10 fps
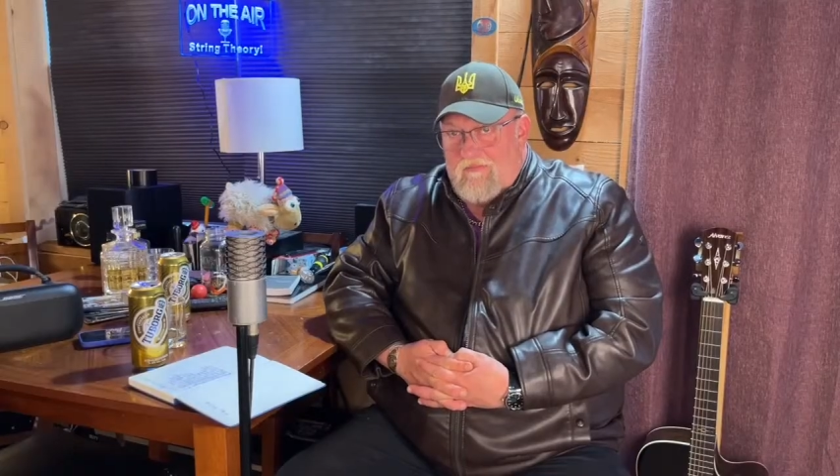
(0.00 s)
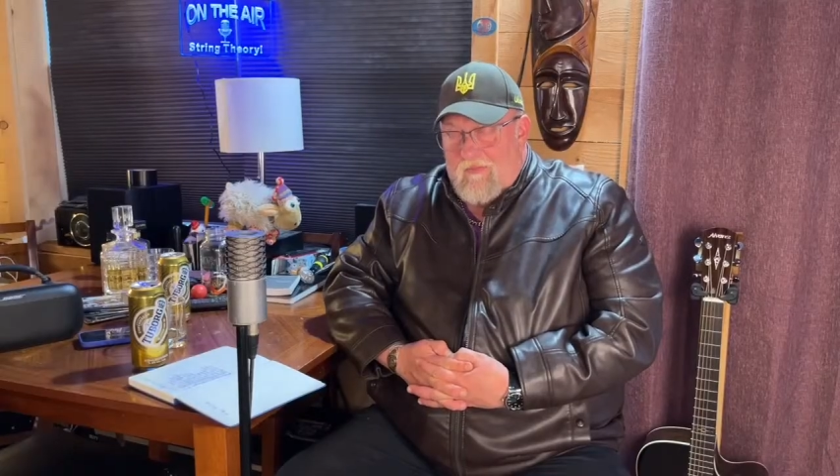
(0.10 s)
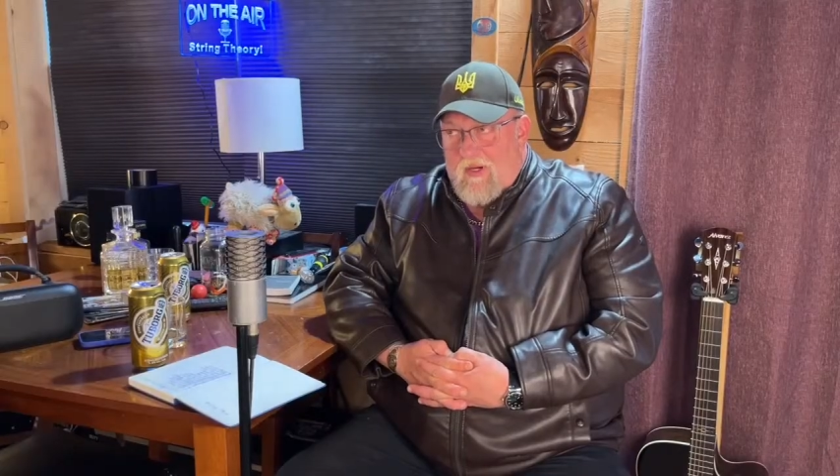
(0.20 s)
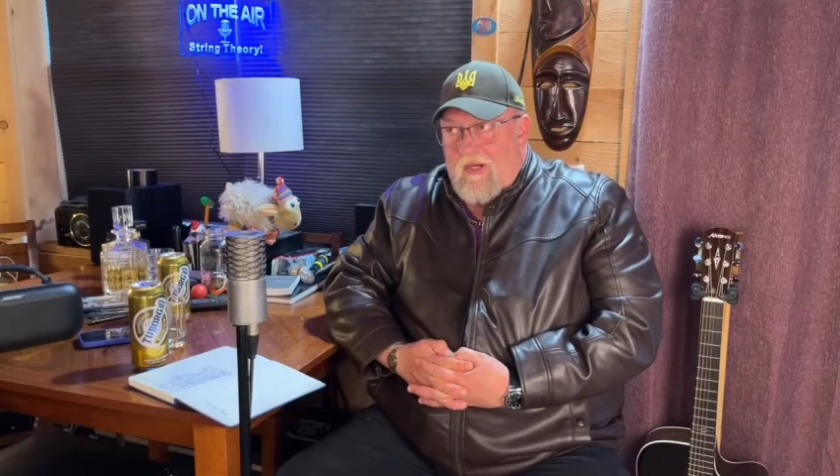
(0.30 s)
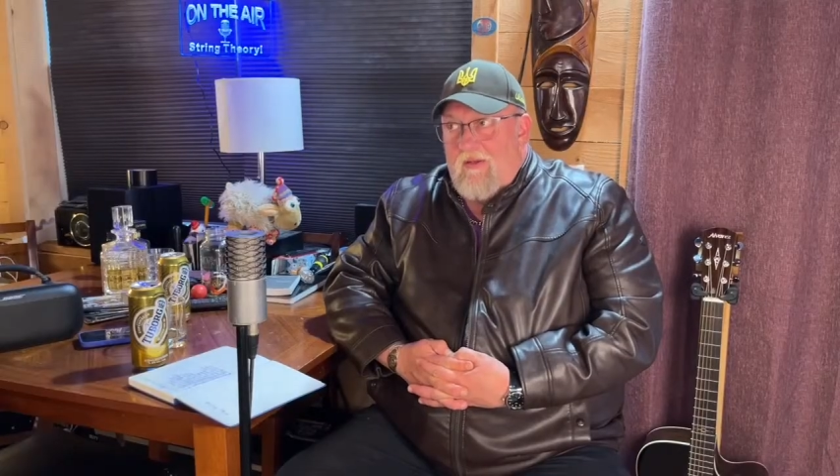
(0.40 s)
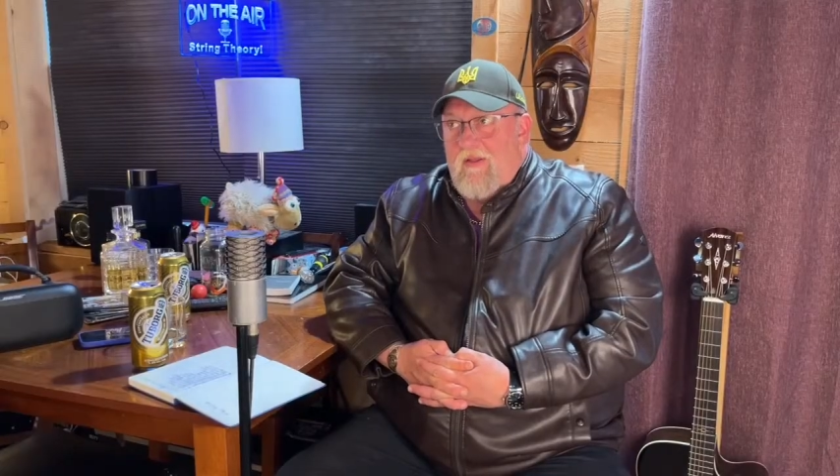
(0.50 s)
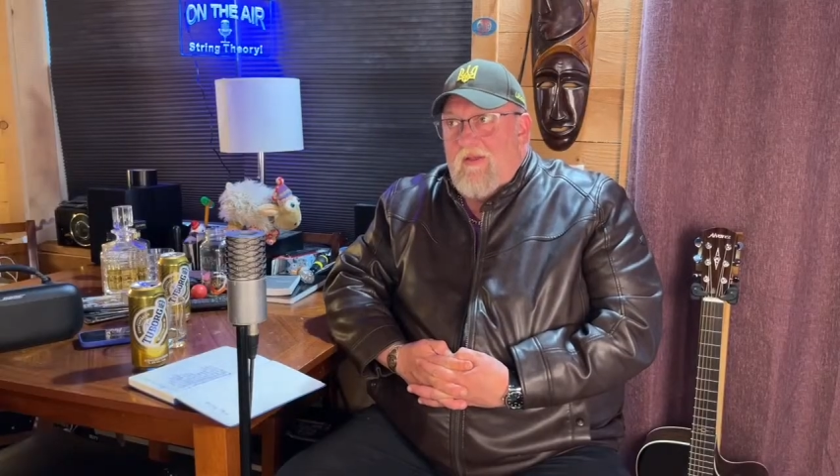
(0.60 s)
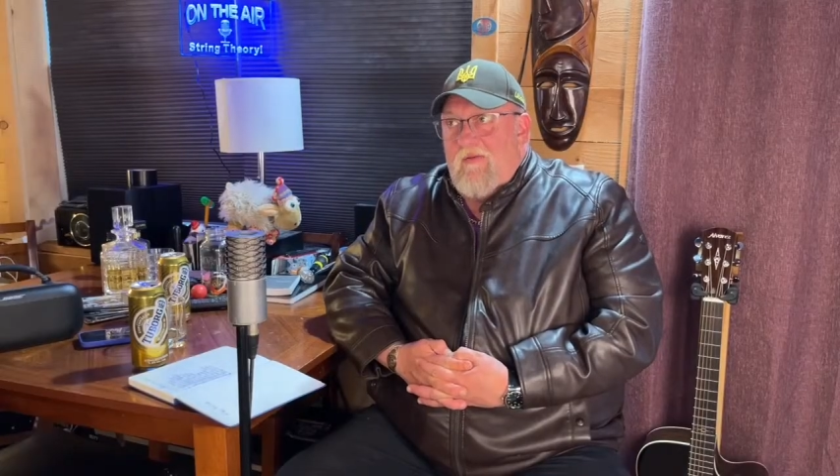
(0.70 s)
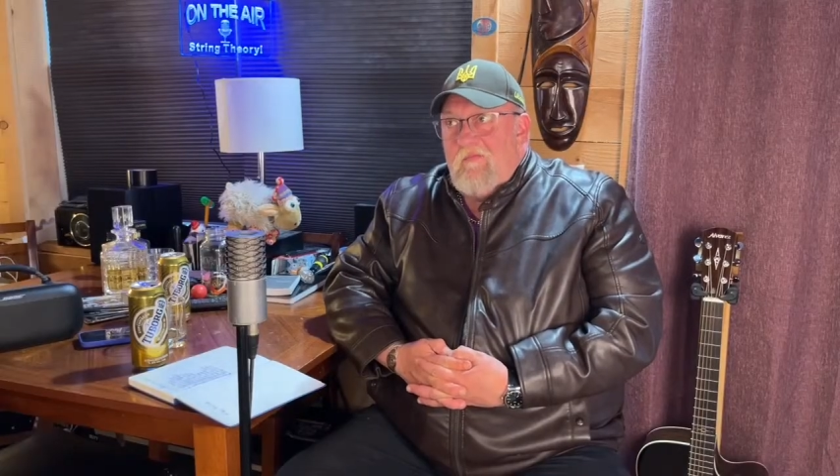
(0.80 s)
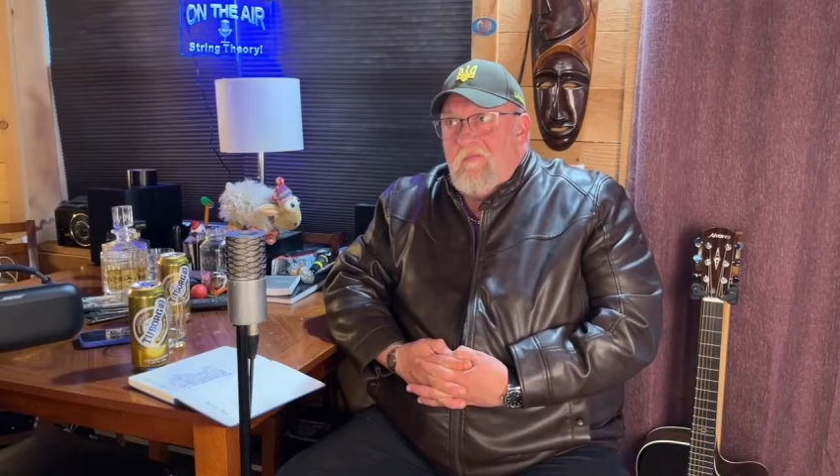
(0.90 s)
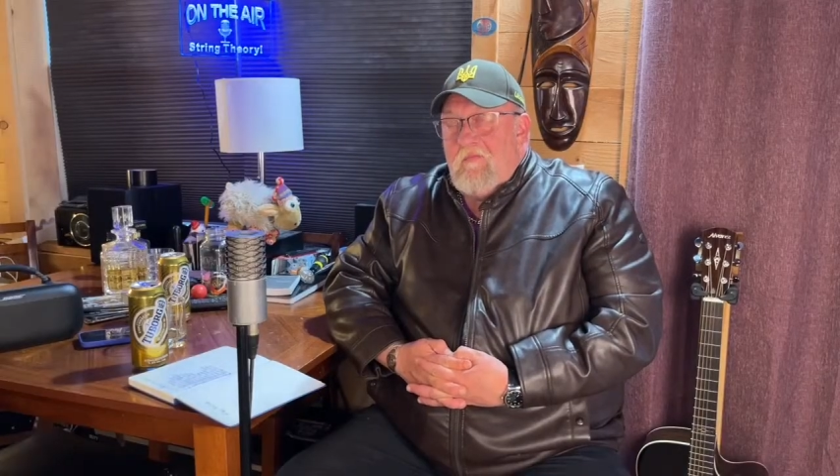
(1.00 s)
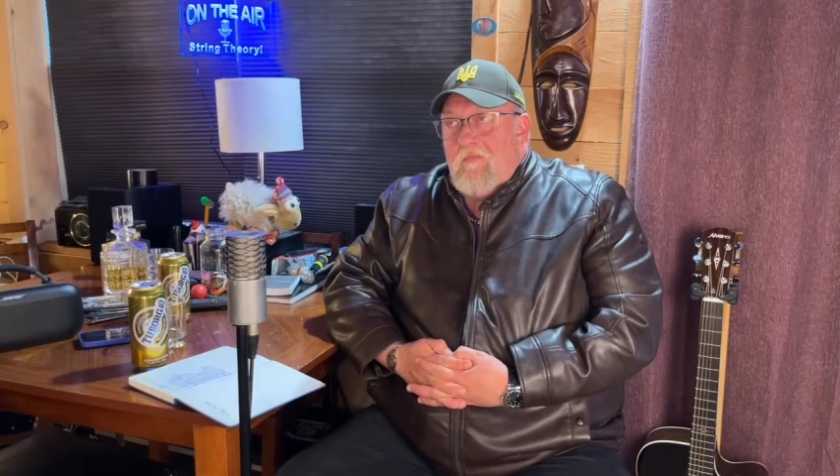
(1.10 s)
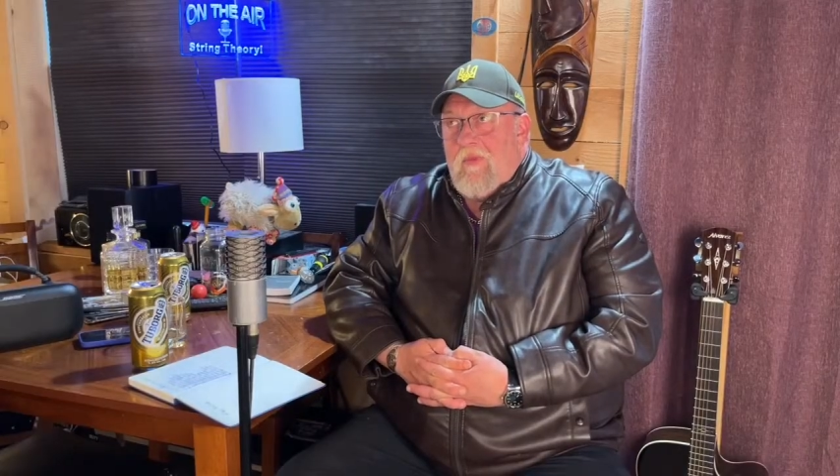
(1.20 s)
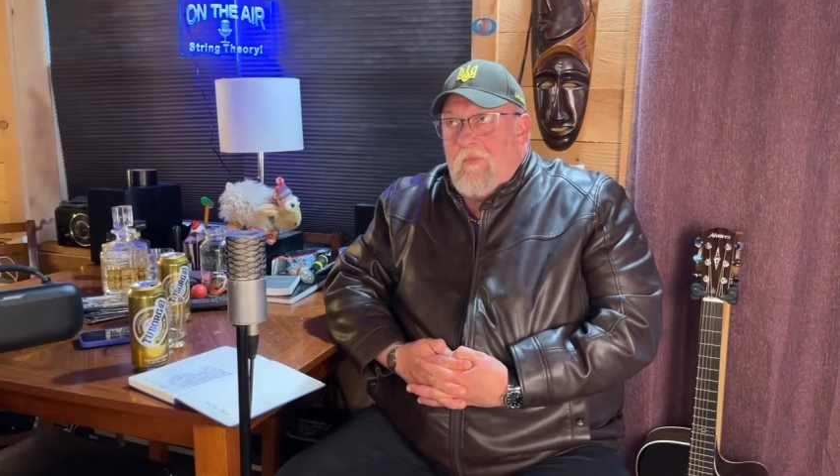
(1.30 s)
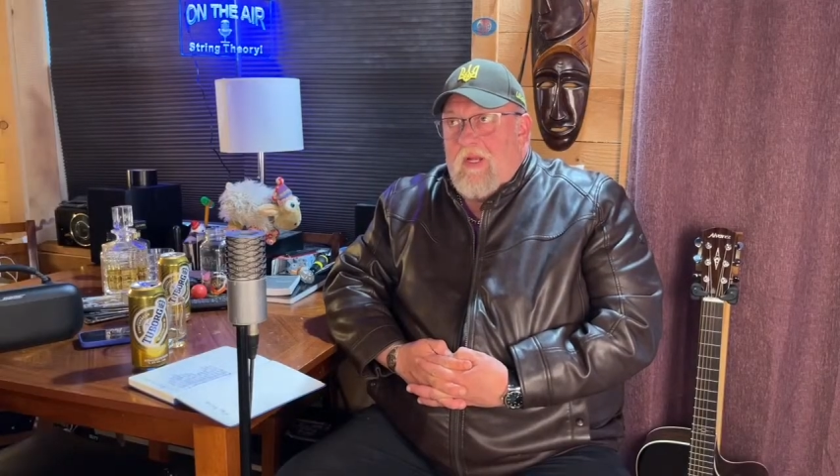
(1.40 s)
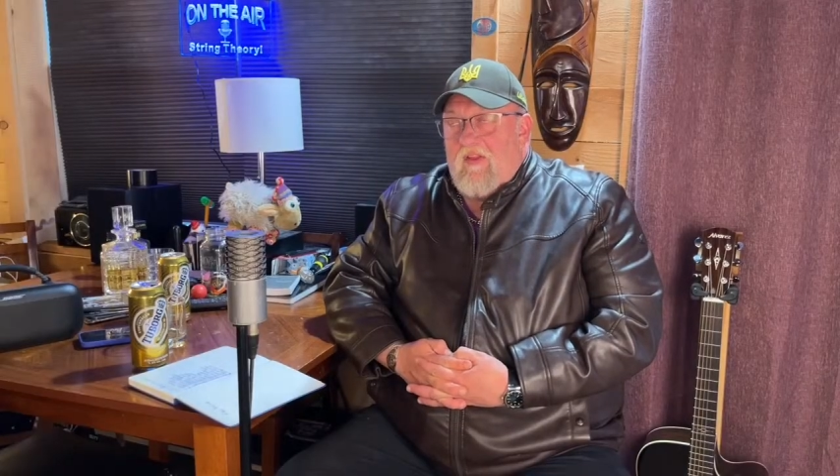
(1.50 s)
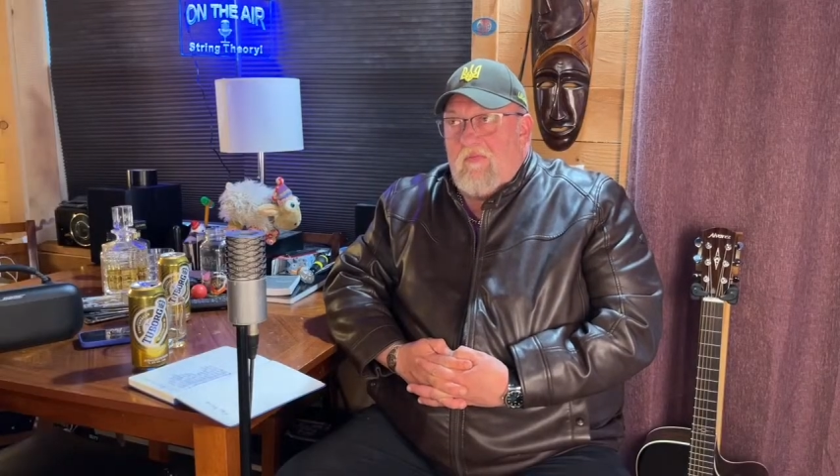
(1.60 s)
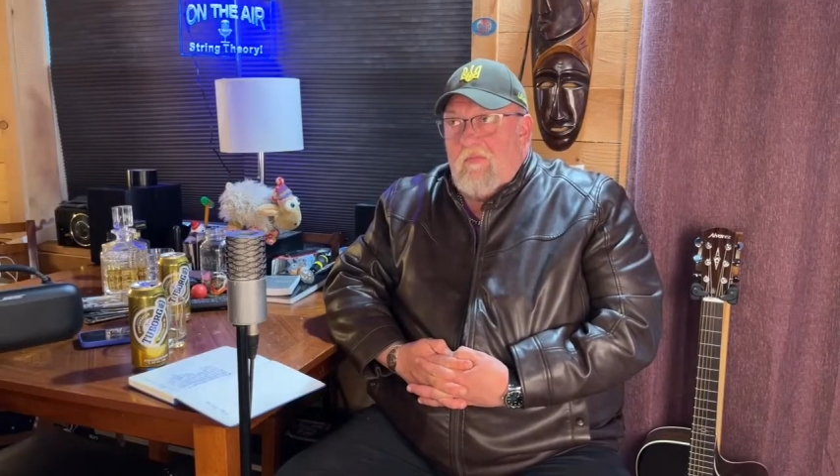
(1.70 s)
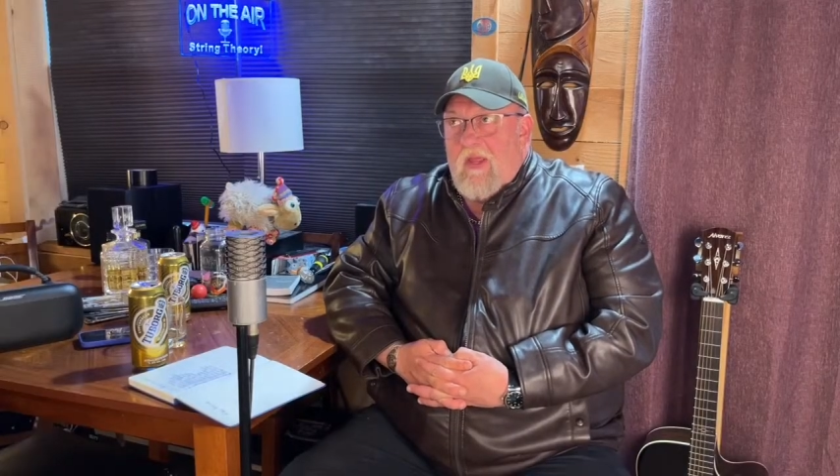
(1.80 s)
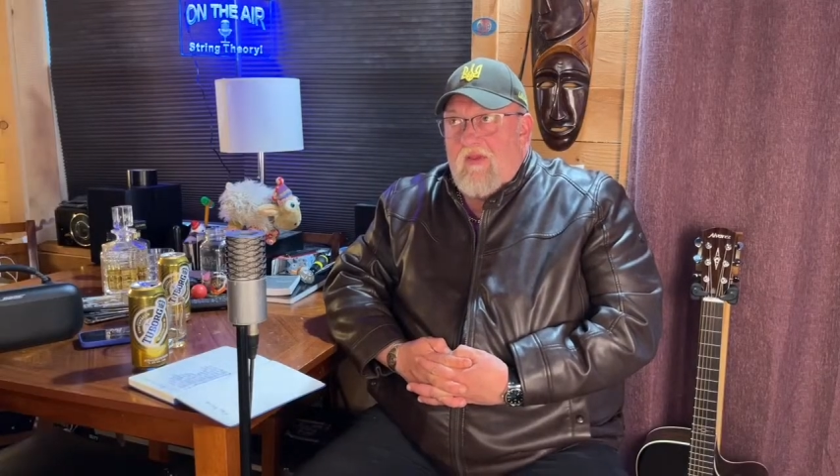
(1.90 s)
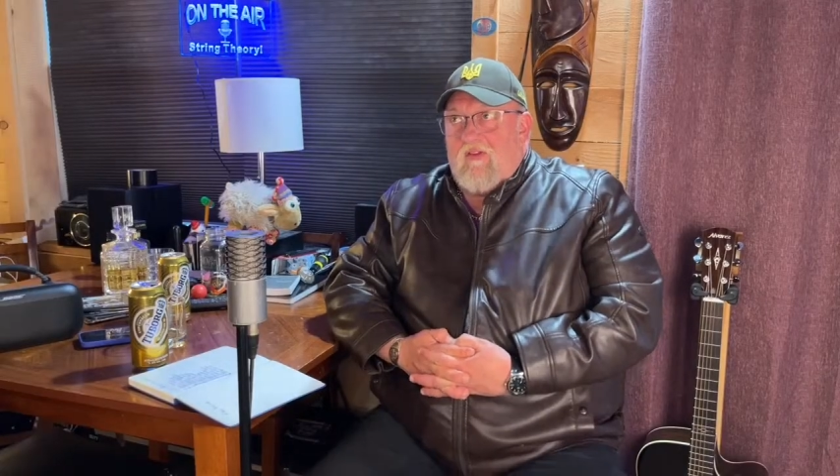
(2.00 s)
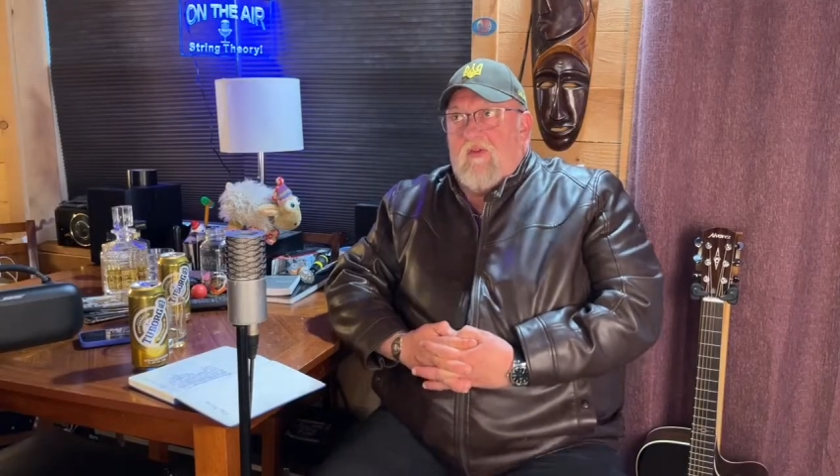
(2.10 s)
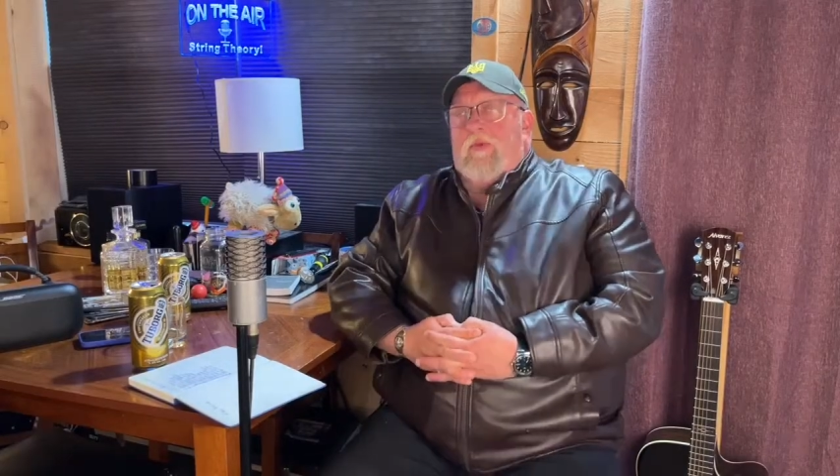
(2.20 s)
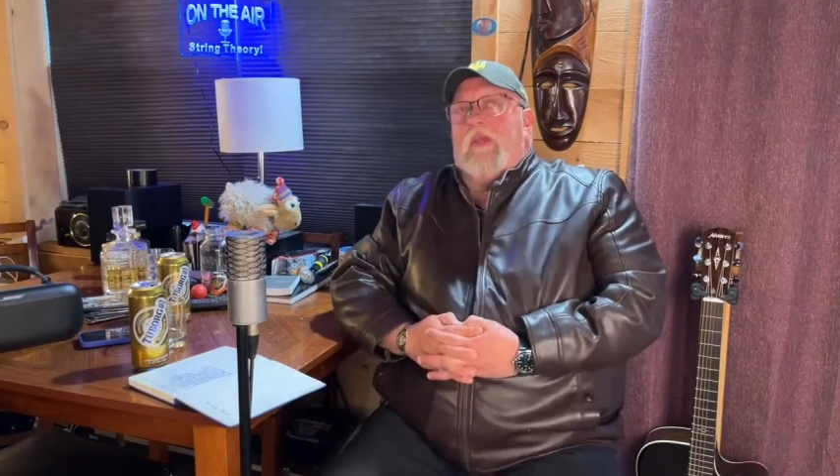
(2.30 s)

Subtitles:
right? But it's meant to